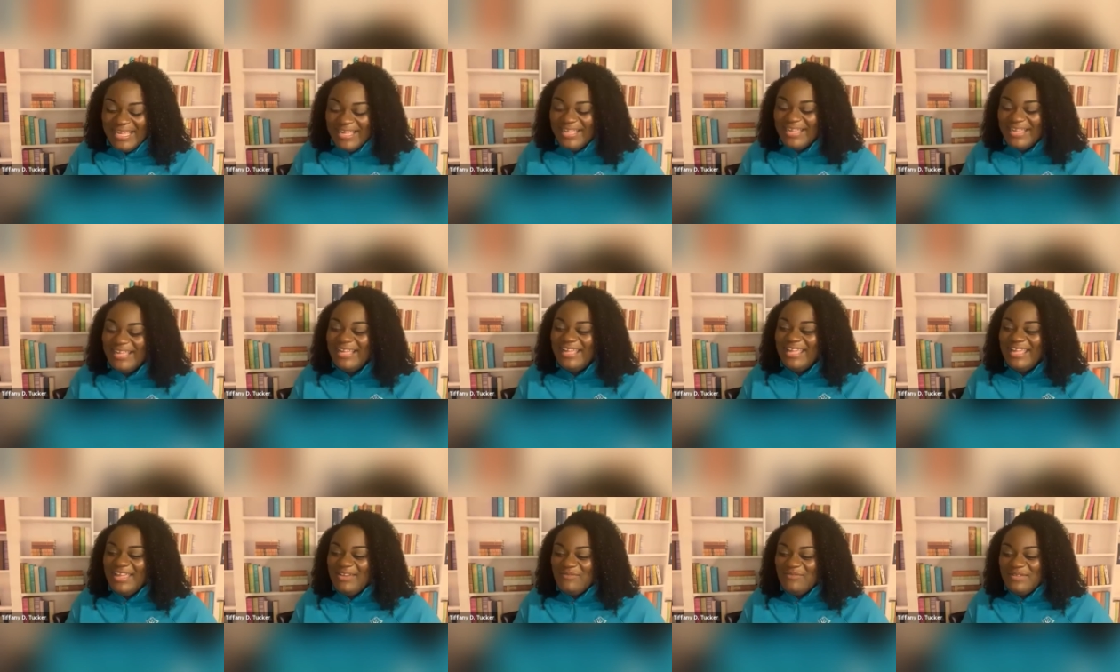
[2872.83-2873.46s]

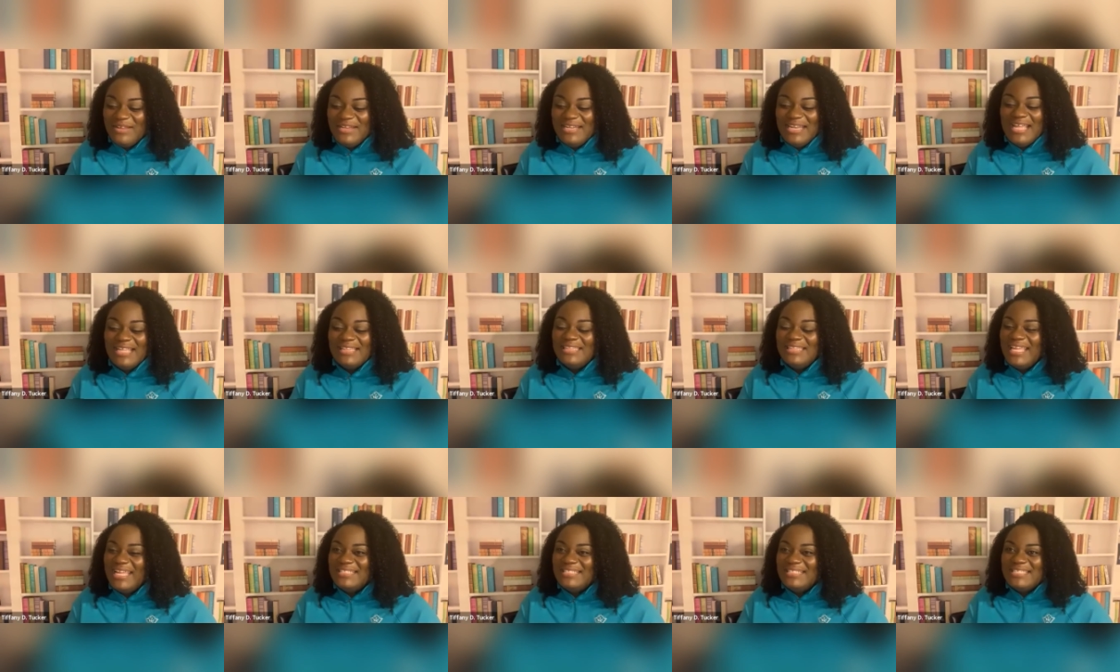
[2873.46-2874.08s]
And when
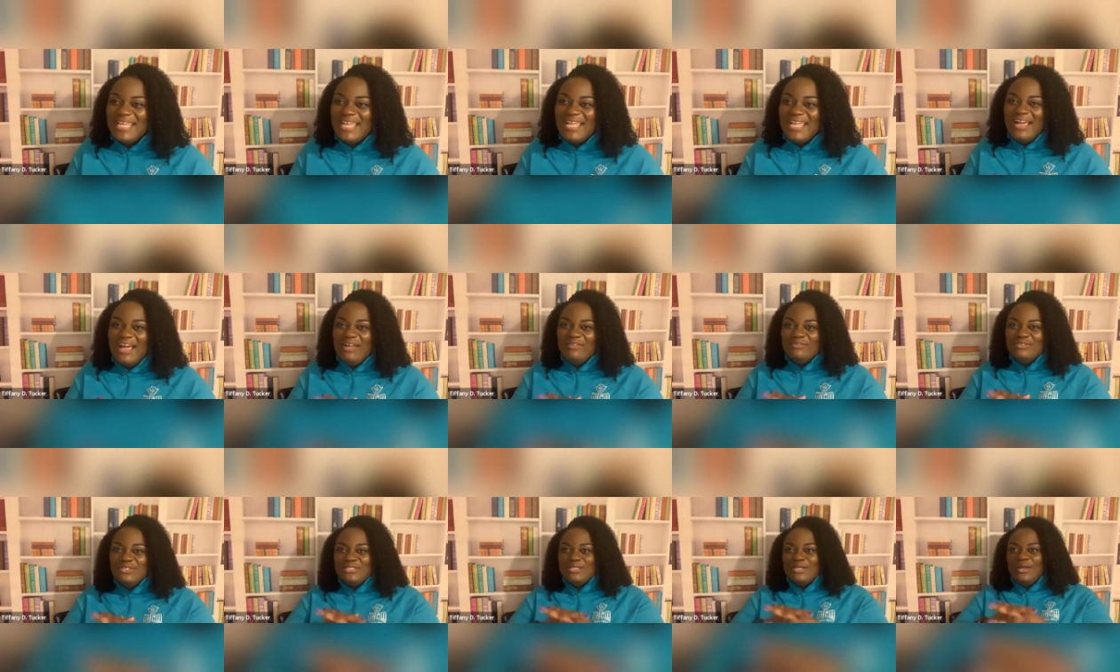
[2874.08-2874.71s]
that thing take
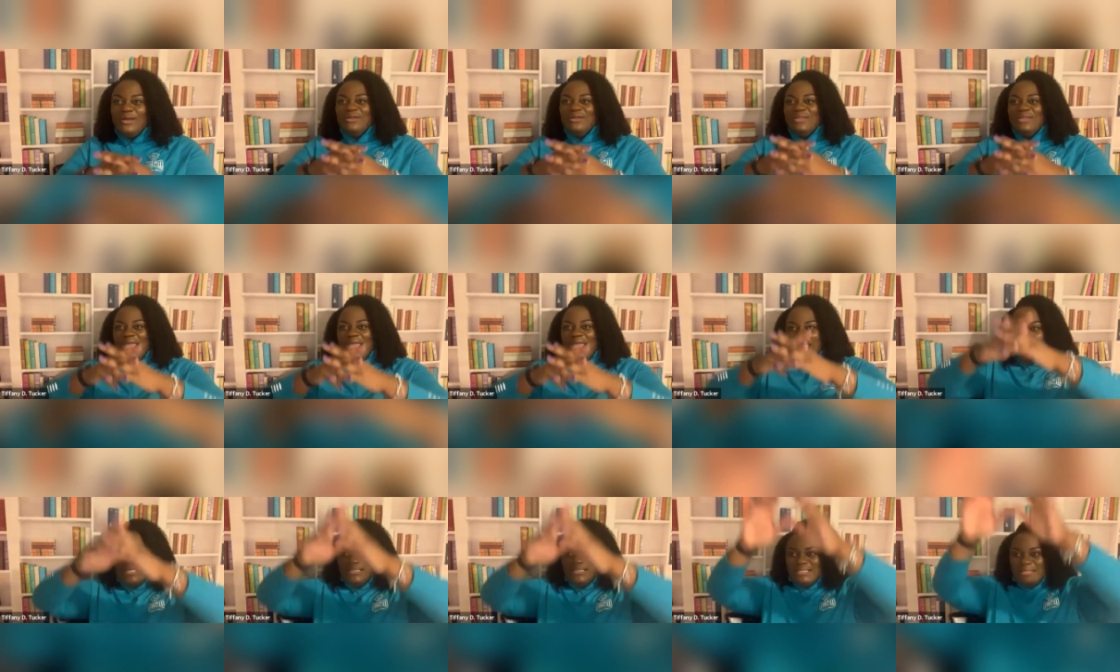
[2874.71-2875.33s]
off, just hold your
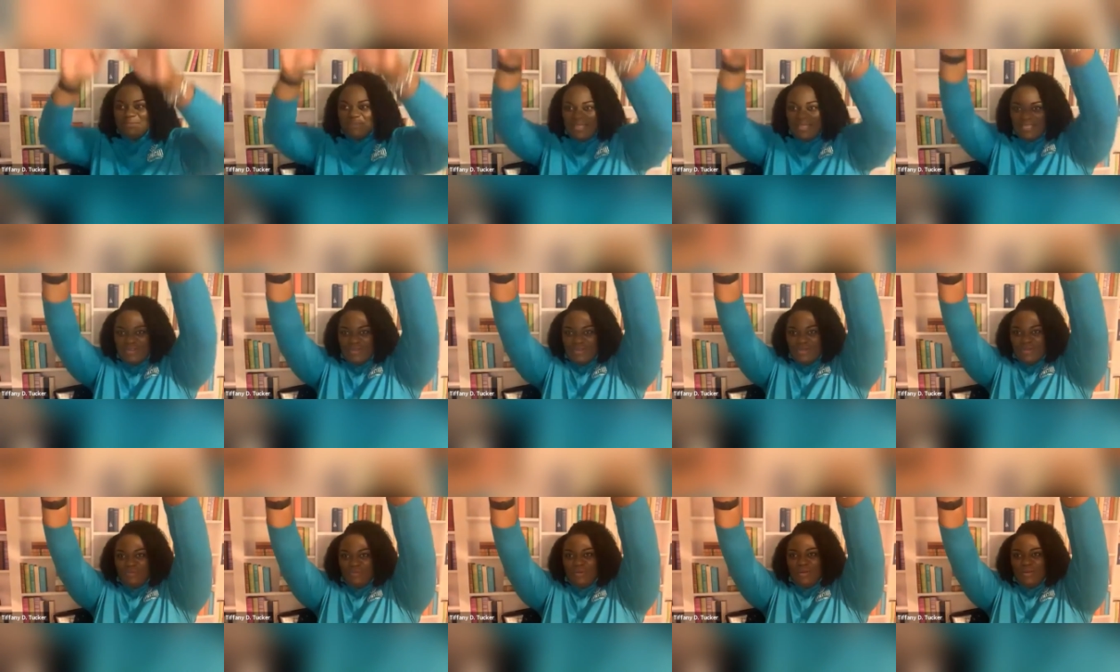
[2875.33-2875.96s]
hands up like you're
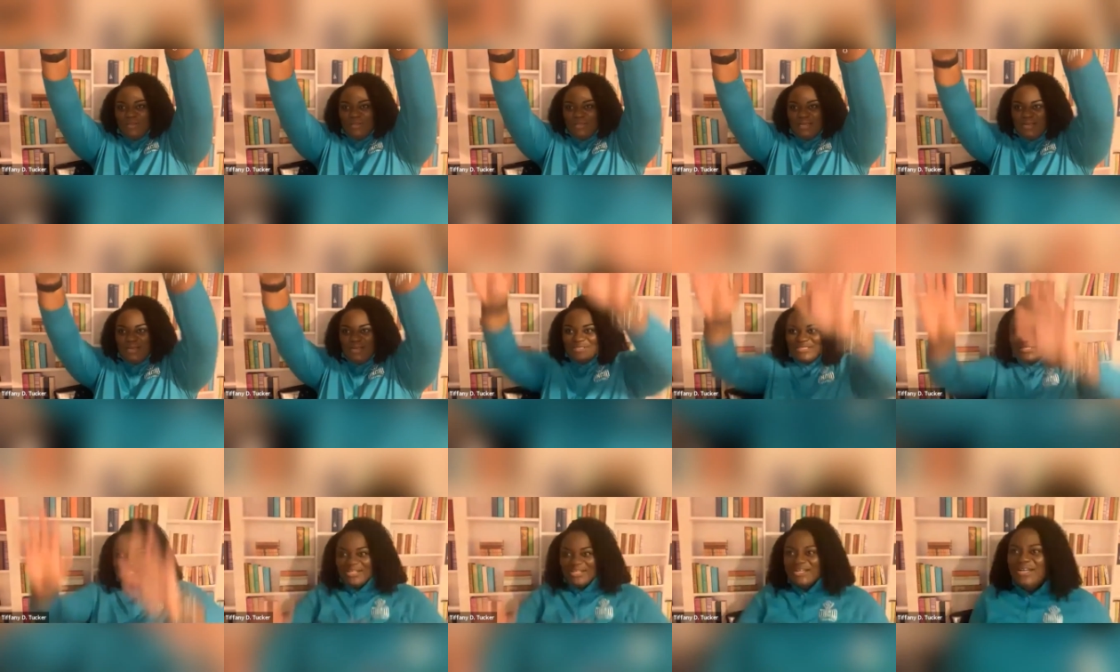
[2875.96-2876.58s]
on a roller
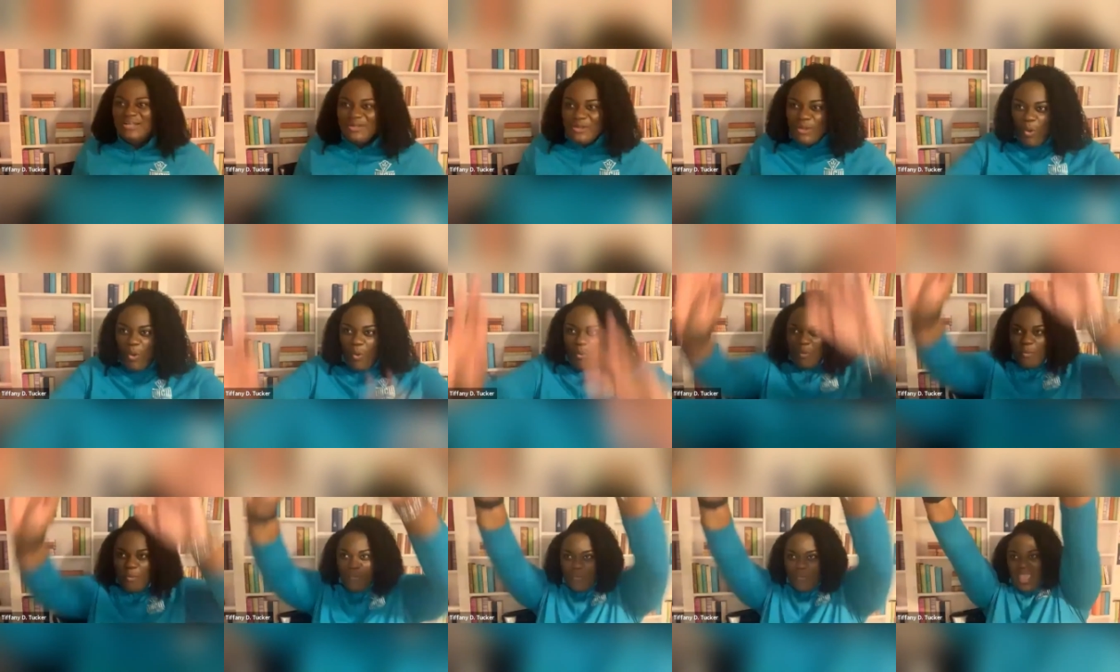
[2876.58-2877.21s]
coaster.
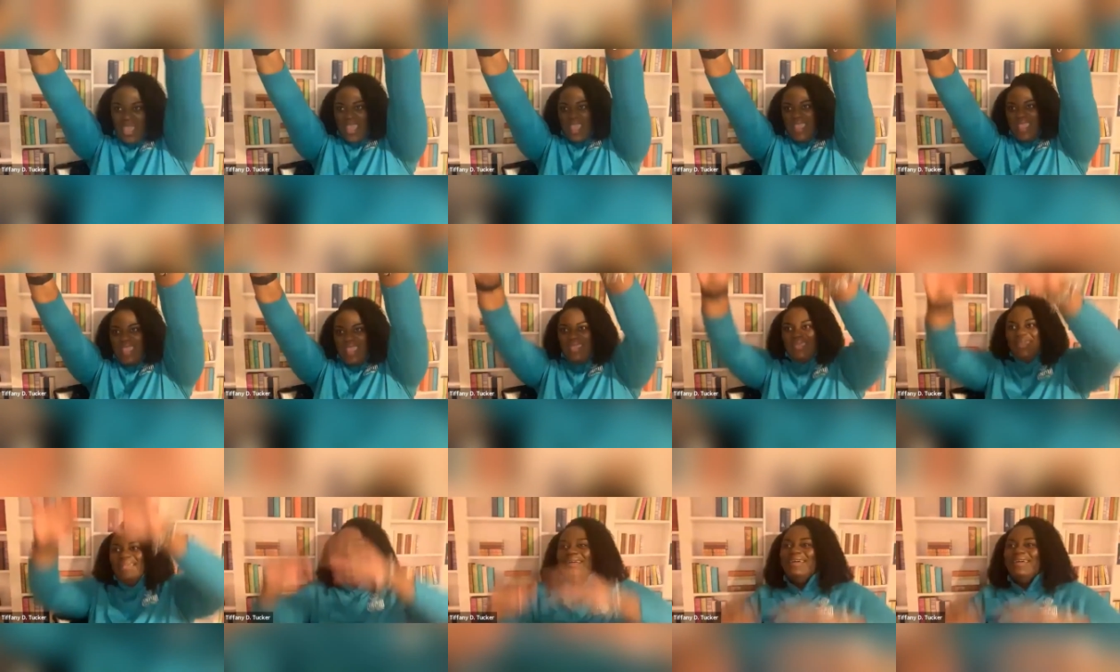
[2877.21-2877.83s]

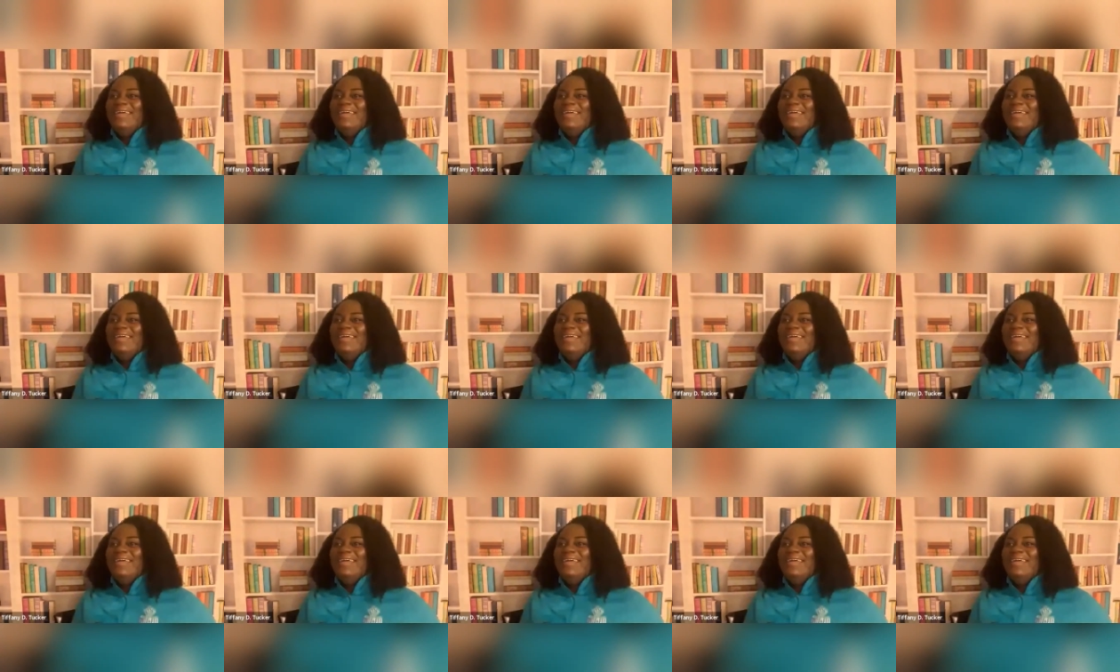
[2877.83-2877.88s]
Whee!